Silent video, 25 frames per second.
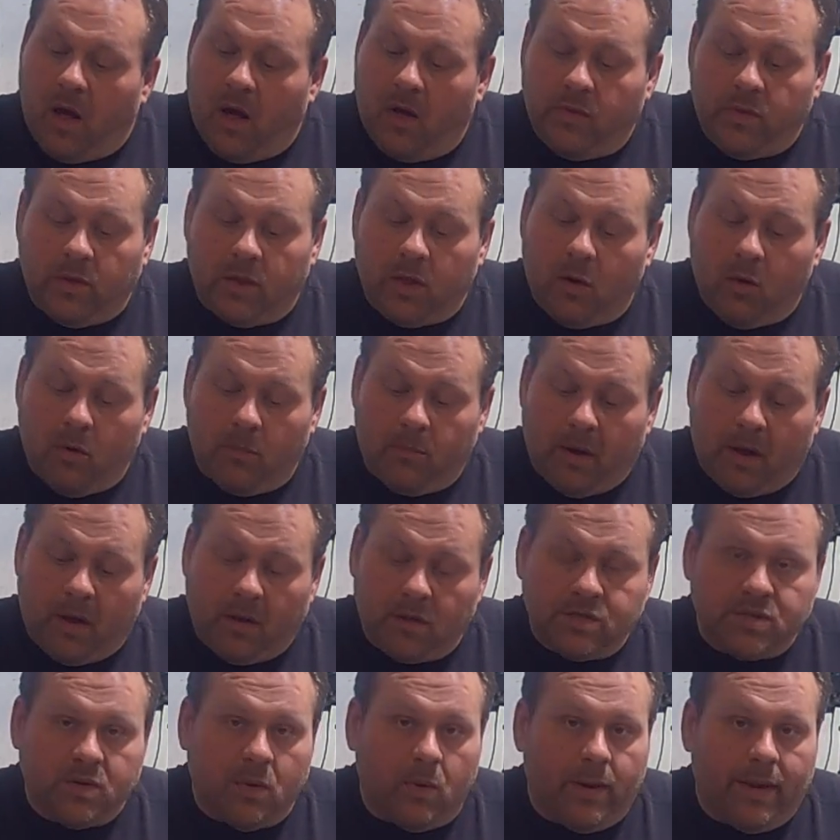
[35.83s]
On the lower
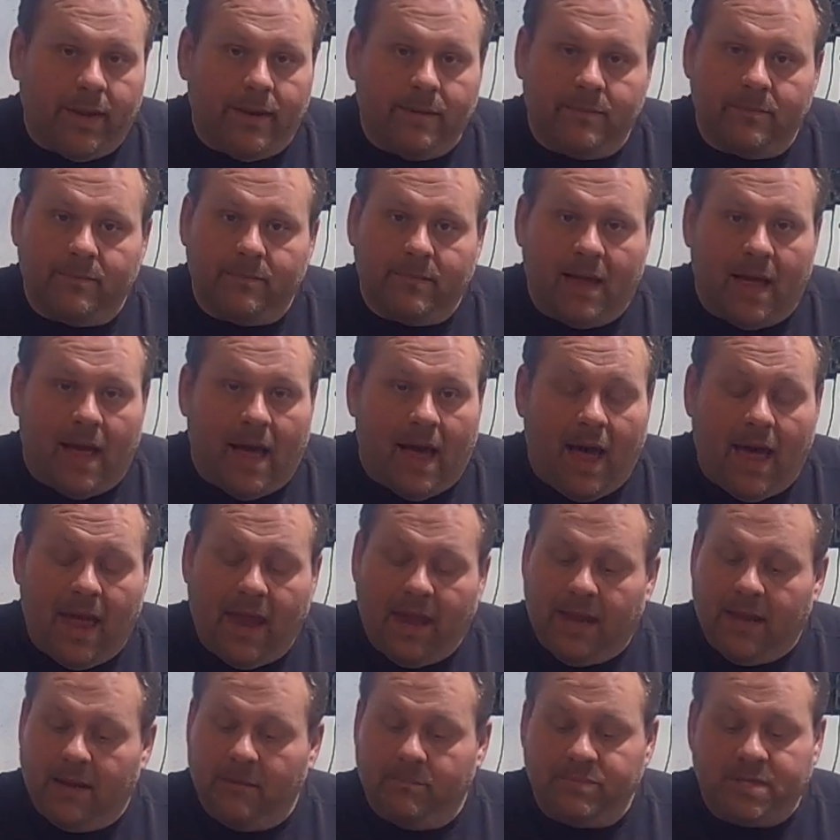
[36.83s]
ball joint,
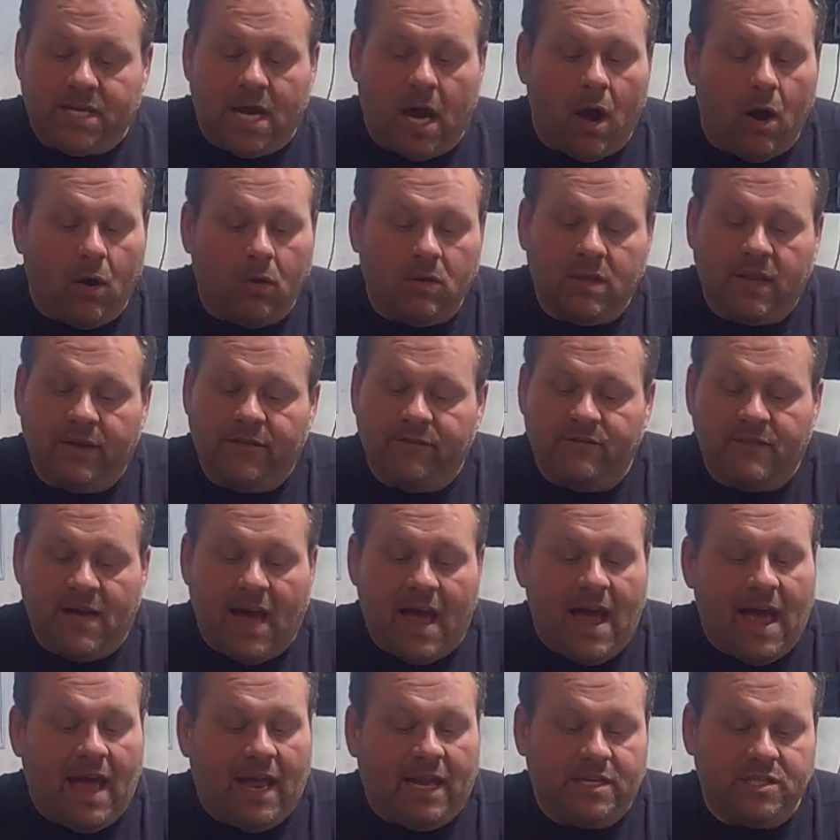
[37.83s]
I am totally
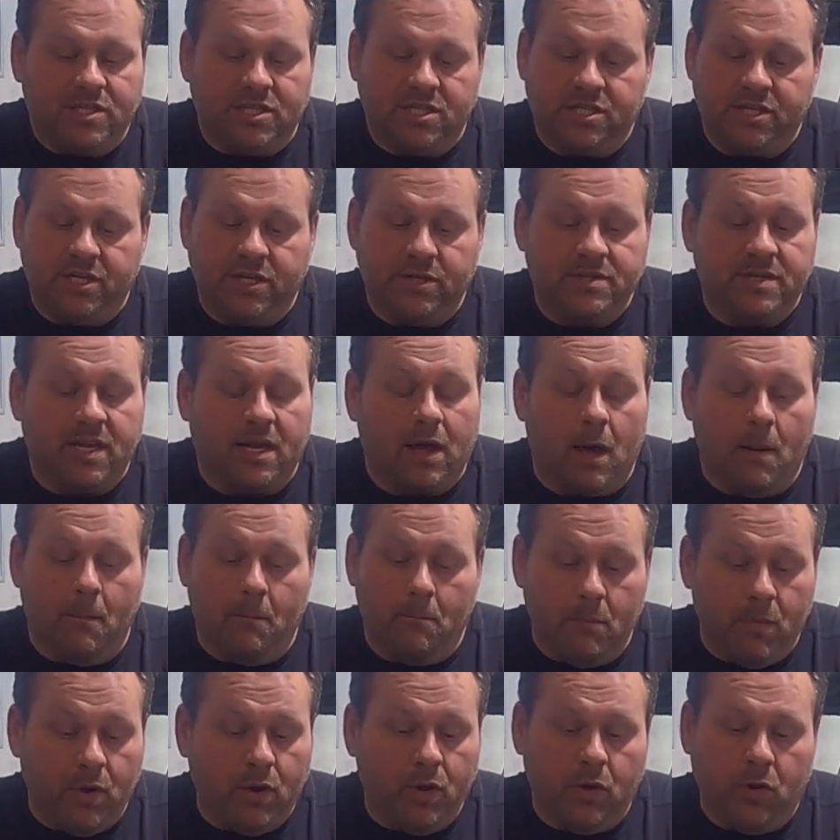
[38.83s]
fine just using a
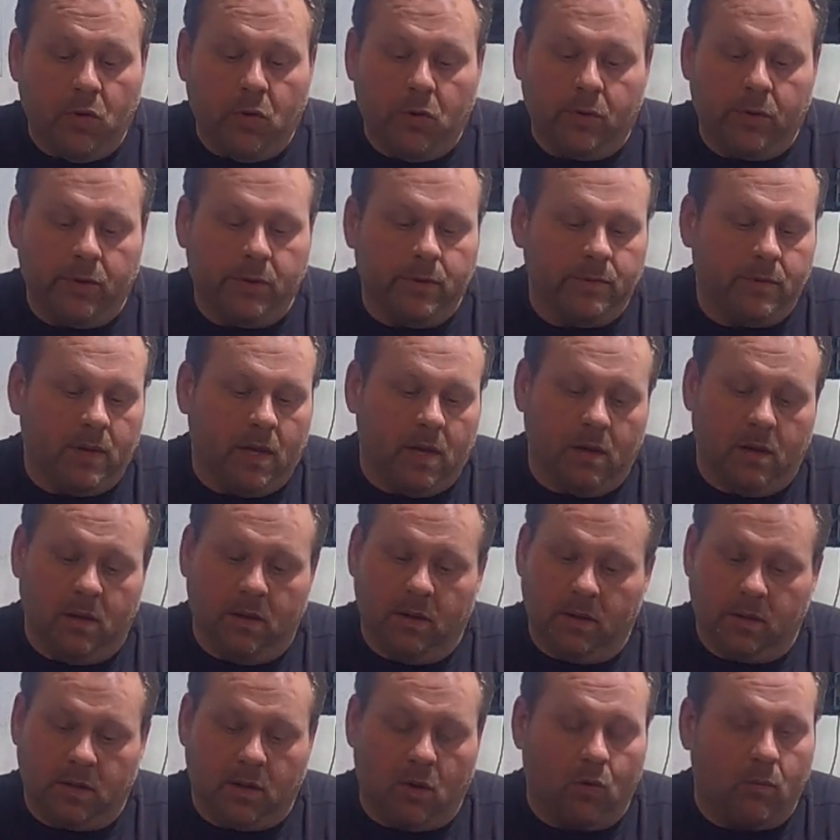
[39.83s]
Moog
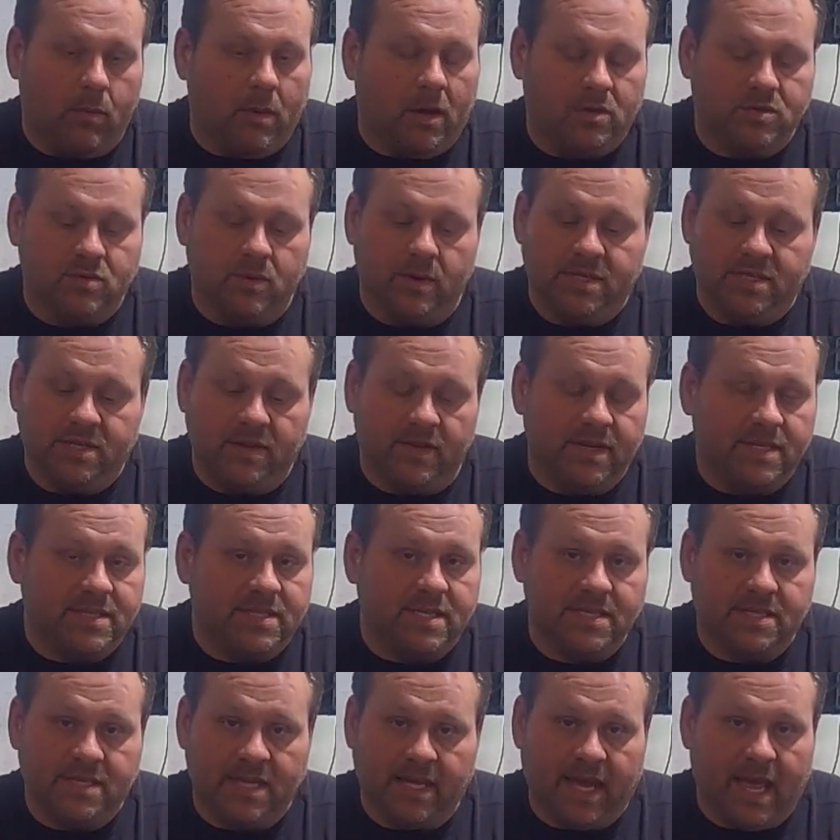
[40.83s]
lower ball joint. So
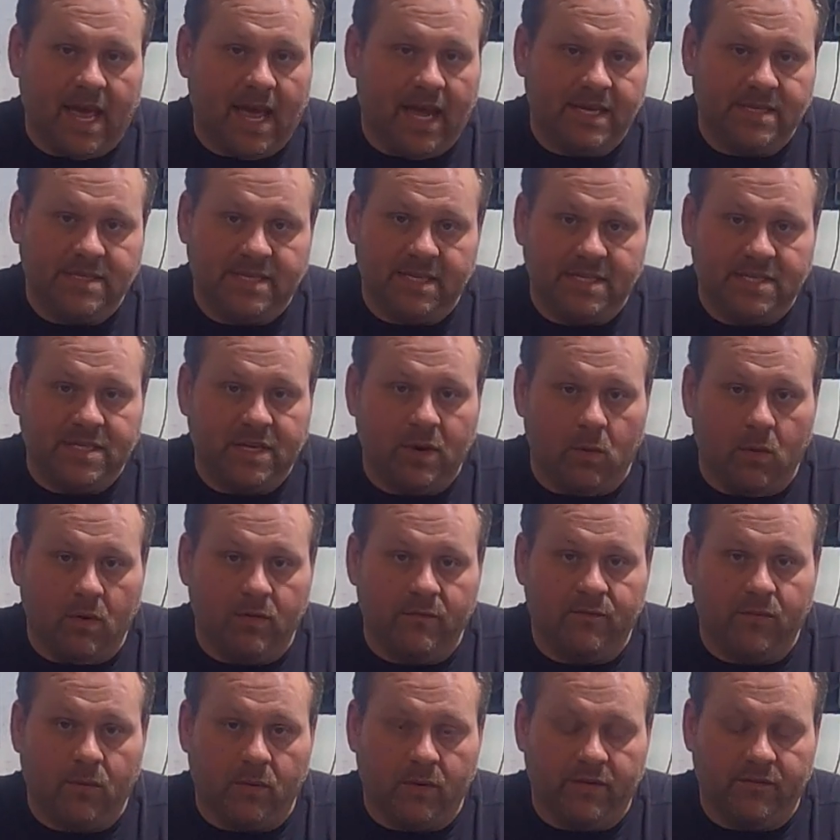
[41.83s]
this is the
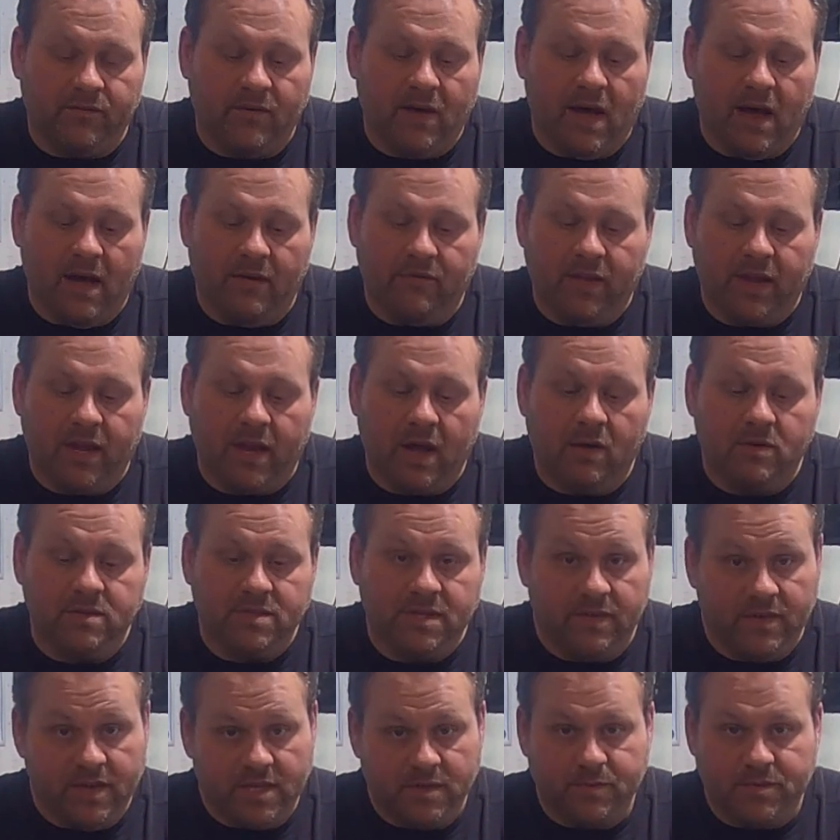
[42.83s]
K6145 that
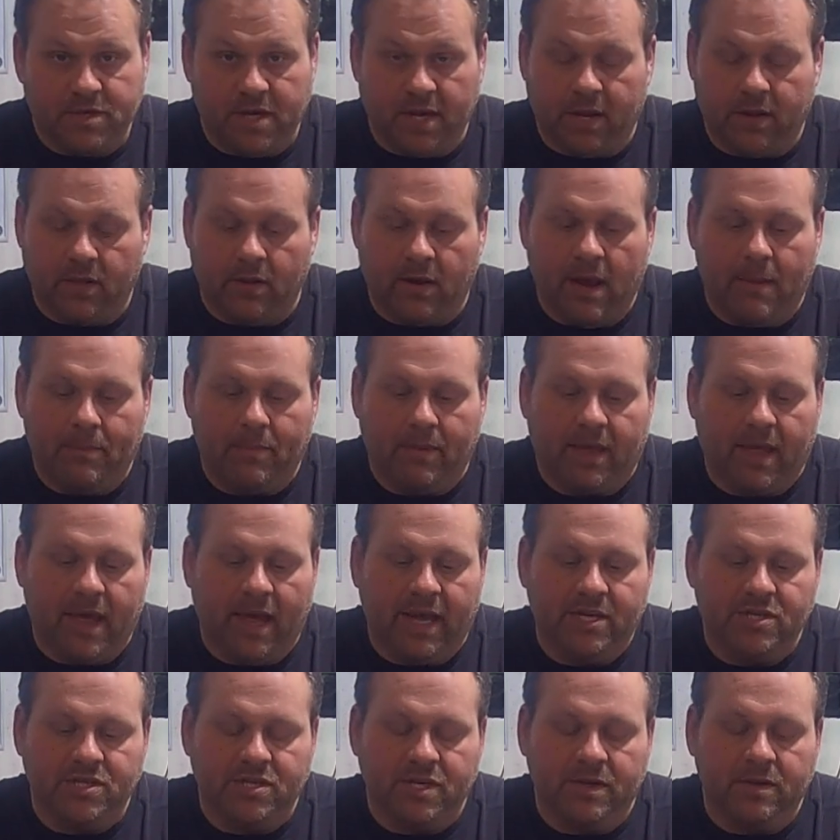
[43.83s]
goes in this particular
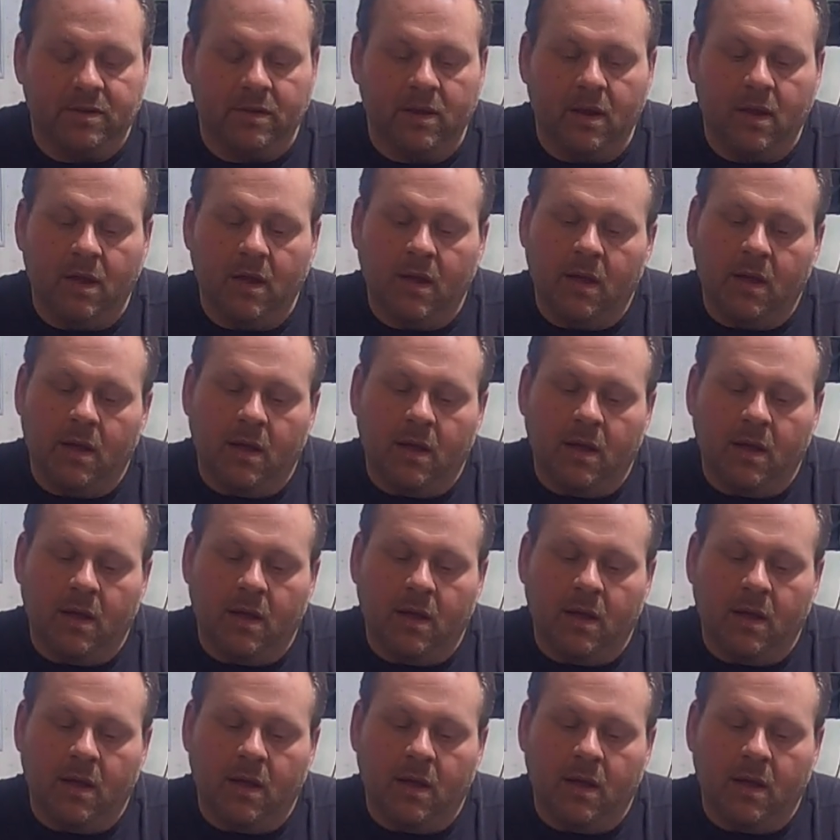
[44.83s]
application.